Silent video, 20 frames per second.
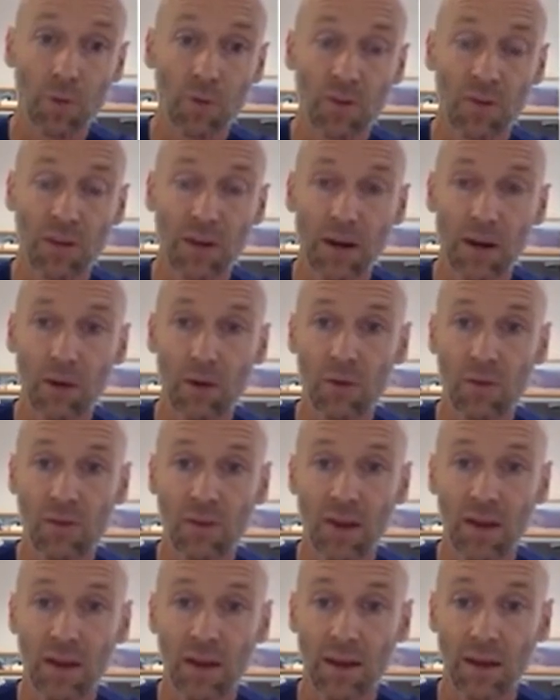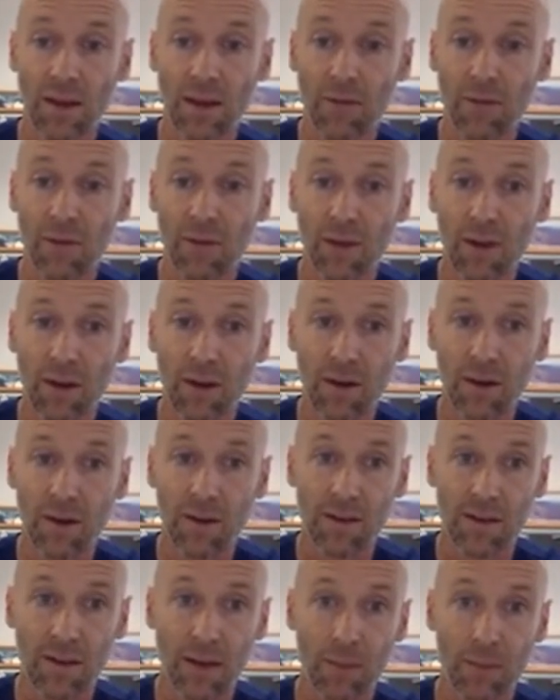scenarios, and I give here
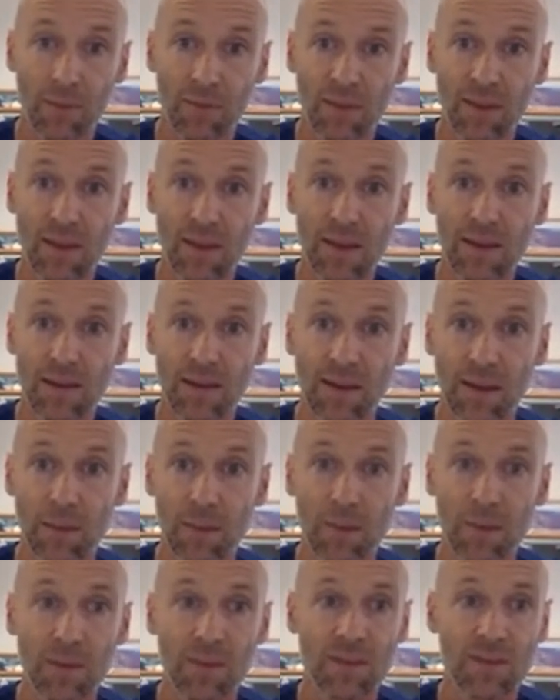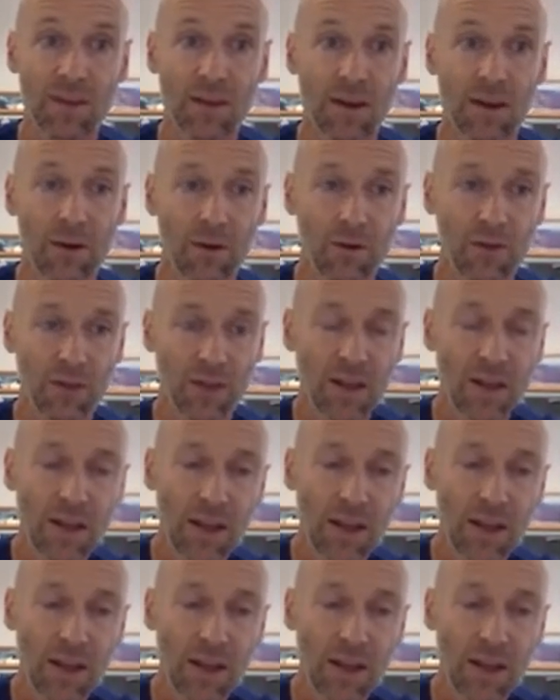the type C and type D scenarios,